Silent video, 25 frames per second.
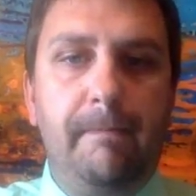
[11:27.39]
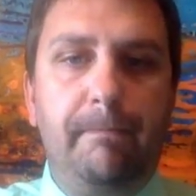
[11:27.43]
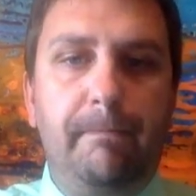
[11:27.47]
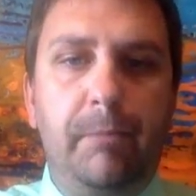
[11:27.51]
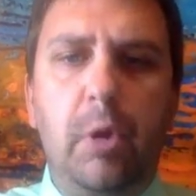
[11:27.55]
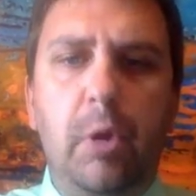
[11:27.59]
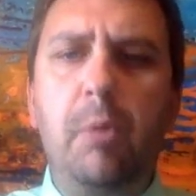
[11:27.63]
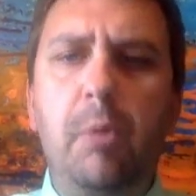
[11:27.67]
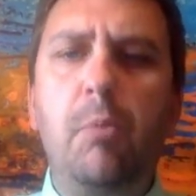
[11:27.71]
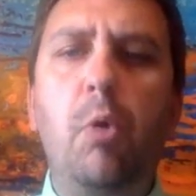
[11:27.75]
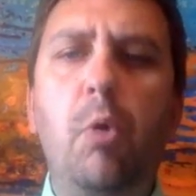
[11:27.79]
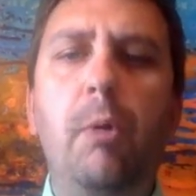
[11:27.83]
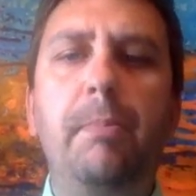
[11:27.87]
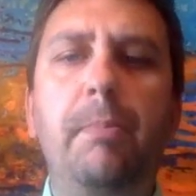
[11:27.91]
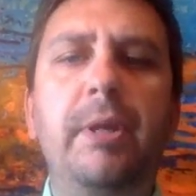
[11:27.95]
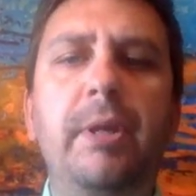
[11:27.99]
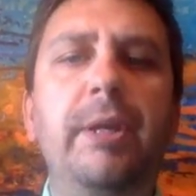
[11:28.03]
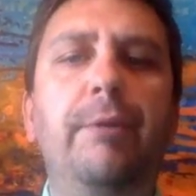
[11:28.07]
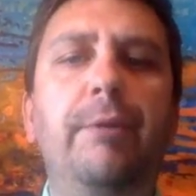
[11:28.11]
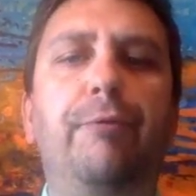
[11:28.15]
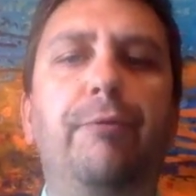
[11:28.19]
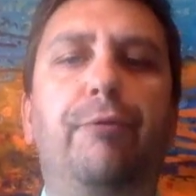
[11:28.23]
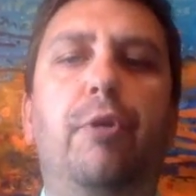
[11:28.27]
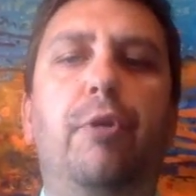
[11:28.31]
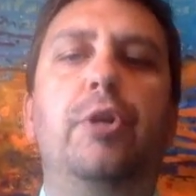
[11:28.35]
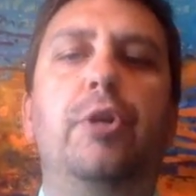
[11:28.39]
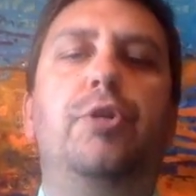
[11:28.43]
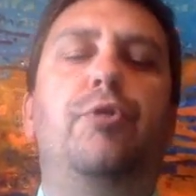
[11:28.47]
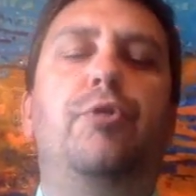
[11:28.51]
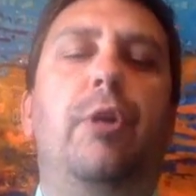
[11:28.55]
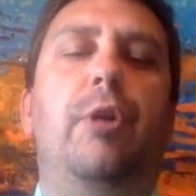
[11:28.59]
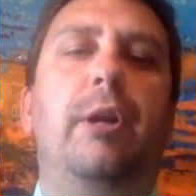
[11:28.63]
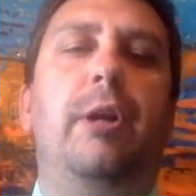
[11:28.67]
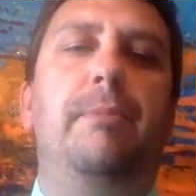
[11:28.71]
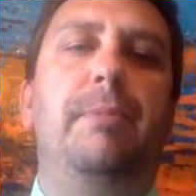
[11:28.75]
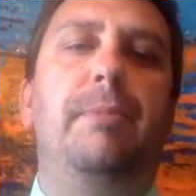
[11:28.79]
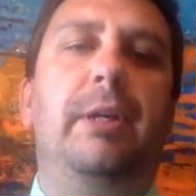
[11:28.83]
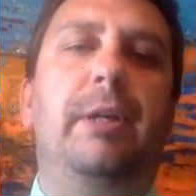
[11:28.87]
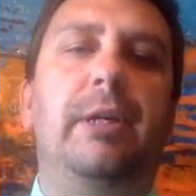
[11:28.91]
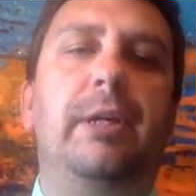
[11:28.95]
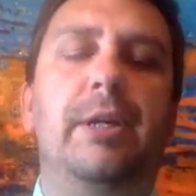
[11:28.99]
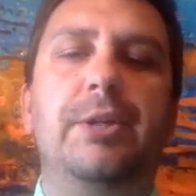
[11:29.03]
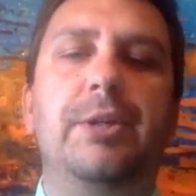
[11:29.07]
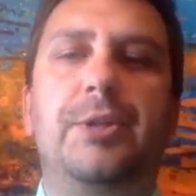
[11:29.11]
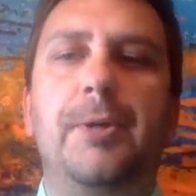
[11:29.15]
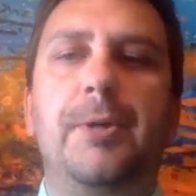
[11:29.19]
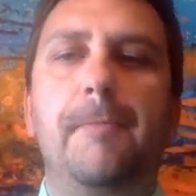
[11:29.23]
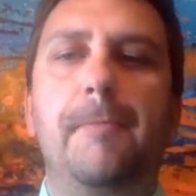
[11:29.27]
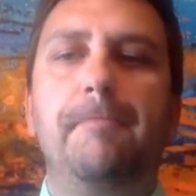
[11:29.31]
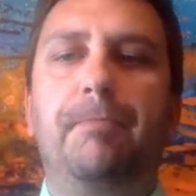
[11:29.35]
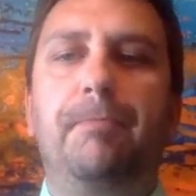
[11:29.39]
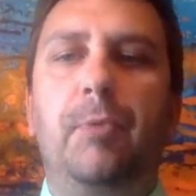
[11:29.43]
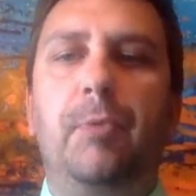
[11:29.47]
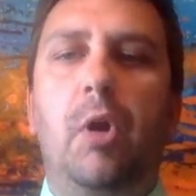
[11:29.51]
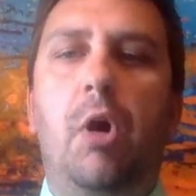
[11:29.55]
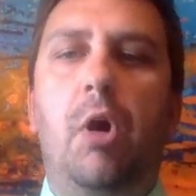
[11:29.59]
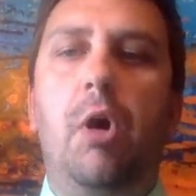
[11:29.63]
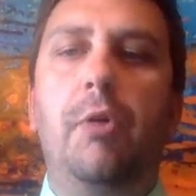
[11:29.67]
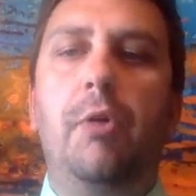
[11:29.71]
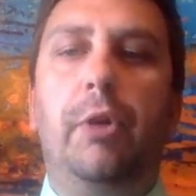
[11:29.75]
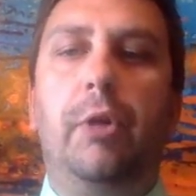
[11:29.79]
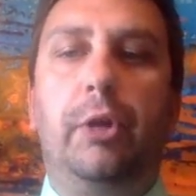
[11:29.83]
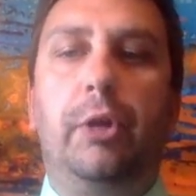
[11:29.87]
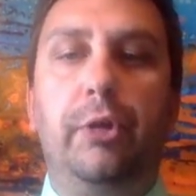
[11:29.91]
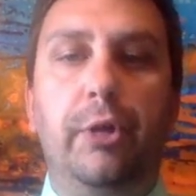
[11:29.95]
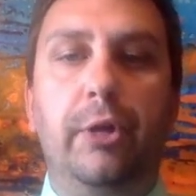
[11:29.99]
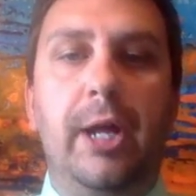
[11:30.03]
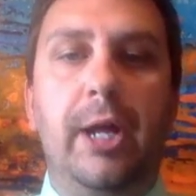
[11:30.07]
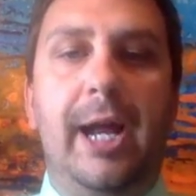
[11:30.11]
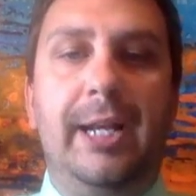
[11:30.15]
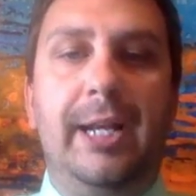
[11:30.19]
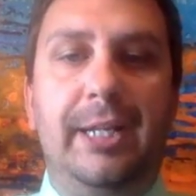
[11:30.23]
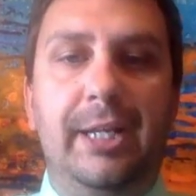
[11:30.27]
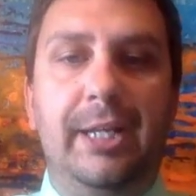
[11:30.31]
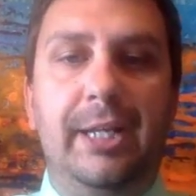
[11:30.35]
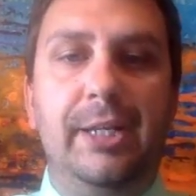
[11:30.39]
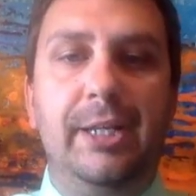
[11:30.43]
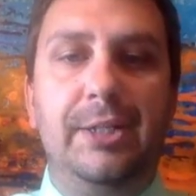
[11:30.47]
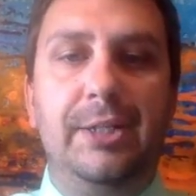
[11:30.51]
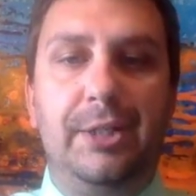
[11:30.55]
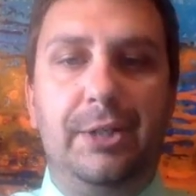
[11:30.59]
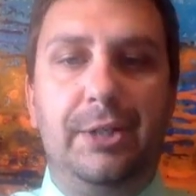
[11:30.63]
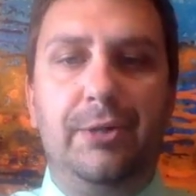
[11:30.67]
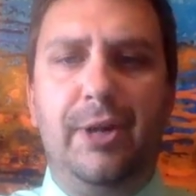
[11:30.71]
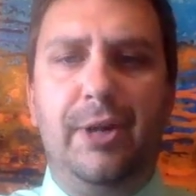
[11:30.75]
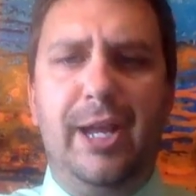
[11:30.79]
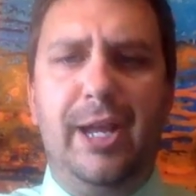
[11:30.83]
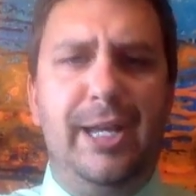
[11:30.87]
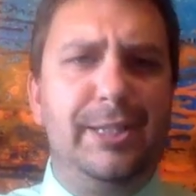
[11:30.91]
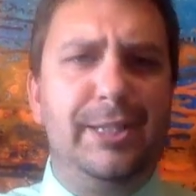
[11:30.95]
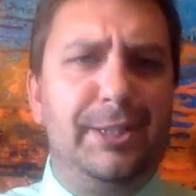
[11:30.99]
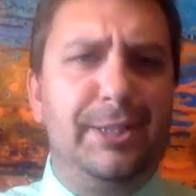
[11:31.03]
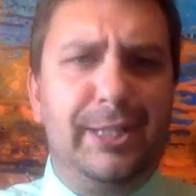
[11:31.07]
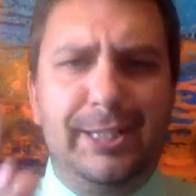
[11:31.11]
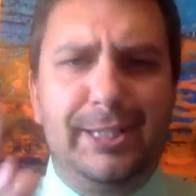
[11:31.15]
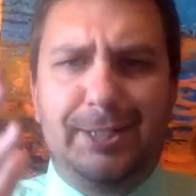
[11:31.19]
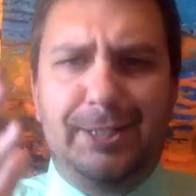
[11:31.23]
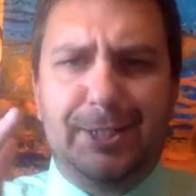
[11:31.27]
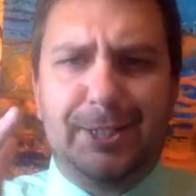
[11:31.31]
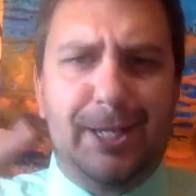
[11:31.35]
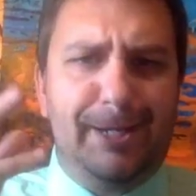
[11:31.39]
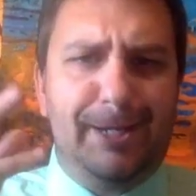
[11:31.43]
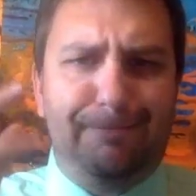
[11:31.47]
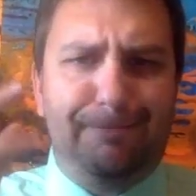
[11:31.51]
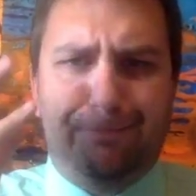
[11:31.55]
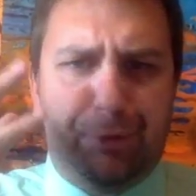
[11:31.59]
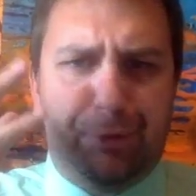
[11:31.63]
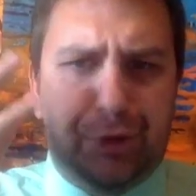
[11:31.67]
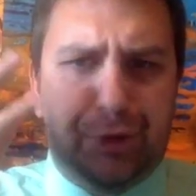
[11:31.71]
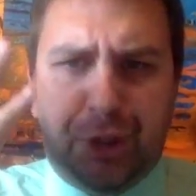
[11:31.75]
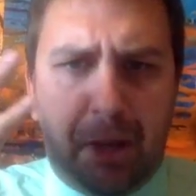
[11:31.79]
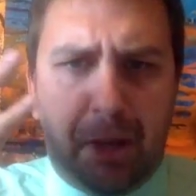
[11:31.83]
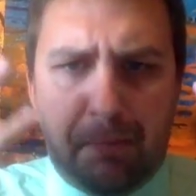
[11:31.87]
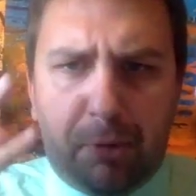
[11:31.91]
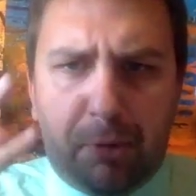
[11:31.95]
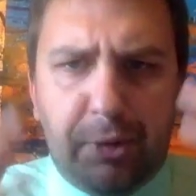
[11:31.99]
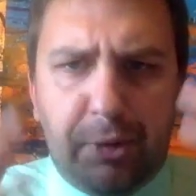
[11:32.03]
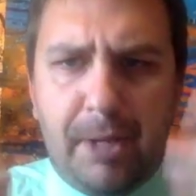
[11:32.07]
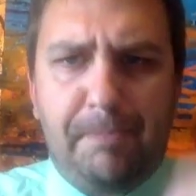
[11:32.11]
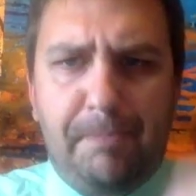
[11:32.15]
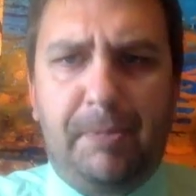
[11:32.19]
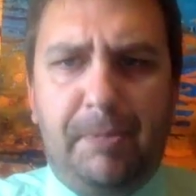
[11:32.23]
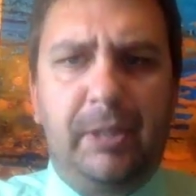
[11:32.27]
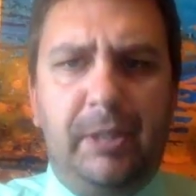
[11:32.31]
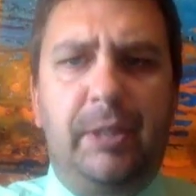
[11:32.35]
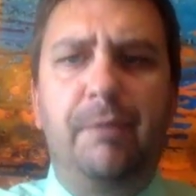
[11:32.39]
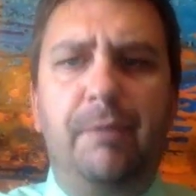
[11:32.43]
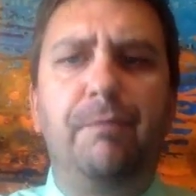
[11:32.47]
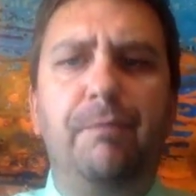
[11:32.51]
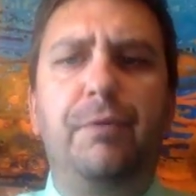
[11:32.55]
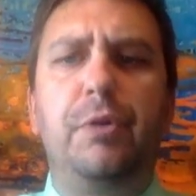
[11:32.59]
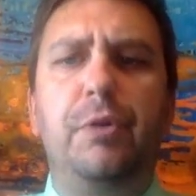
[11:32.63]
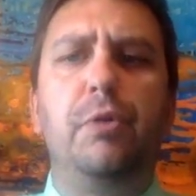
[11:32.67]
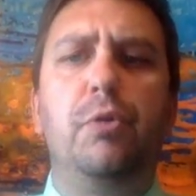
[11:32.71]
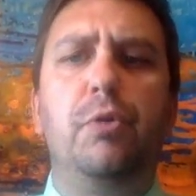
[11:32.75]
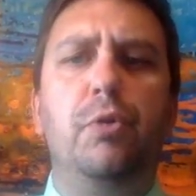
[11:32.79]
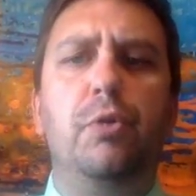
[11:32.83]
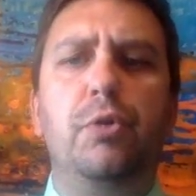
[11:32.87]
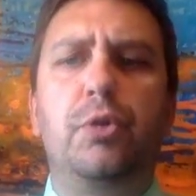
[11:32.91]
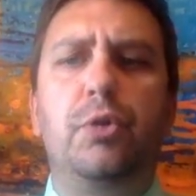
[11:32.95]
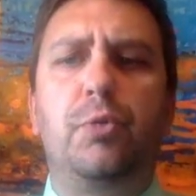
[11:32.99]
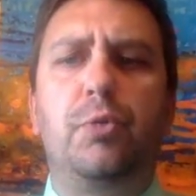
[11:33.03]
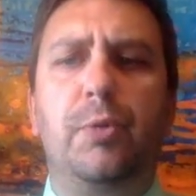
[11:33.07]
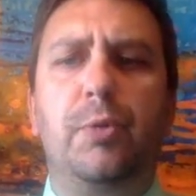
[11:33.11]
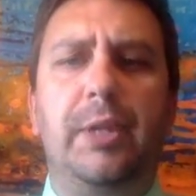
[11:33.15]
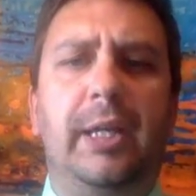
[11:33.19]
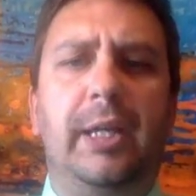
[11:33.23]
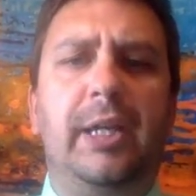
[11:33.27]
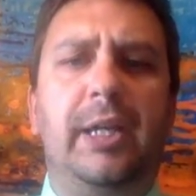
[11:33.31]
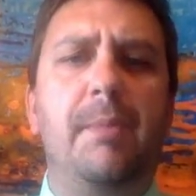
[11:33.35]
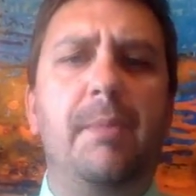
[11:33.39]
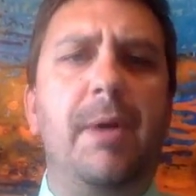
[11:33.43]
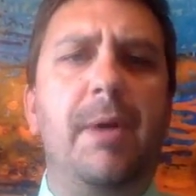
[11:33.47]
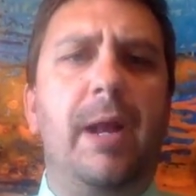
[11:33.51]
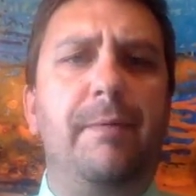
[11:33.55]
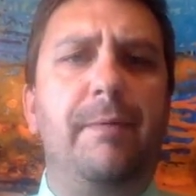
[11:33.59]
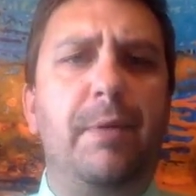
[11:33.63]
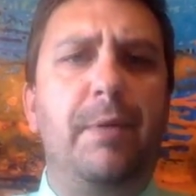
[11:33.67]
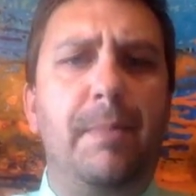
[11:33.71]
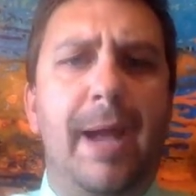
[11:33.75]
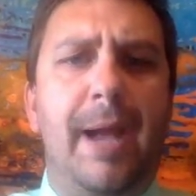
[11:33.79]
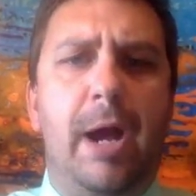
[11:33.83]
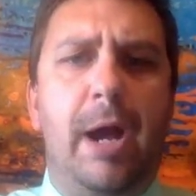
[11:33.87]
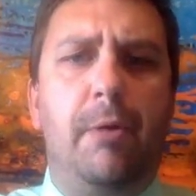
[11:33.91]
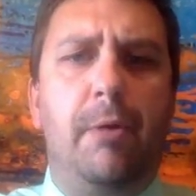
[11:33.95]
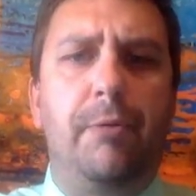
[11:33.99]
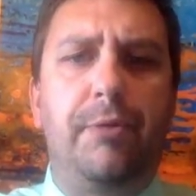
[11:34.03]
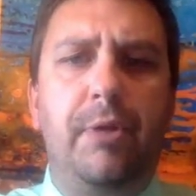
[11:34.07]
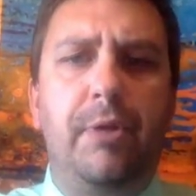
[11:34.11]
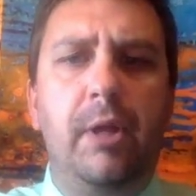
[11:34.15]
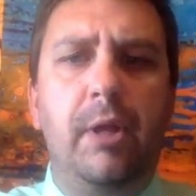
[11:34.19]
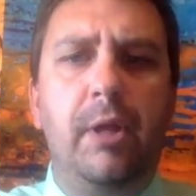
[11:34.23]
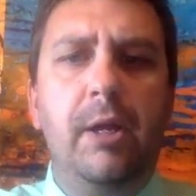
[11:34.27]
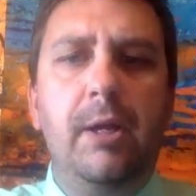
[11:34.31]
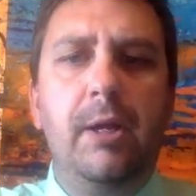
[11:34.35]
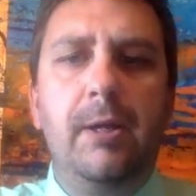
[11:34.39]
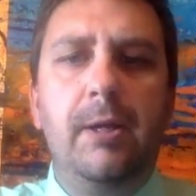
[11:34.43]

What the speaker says: No more being frustrated because all the good ideas in your head get jumbled up and confused when they come out of your mouth.